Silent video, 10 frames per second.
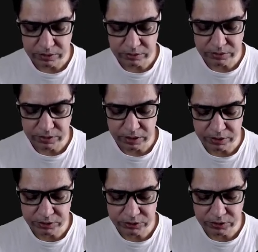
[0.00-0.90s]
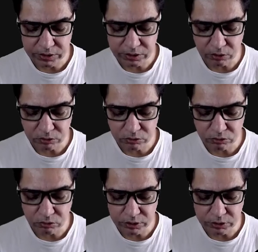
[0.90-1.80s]
dehydration, they can also
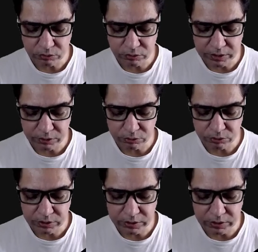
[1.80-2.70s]
go into acute renal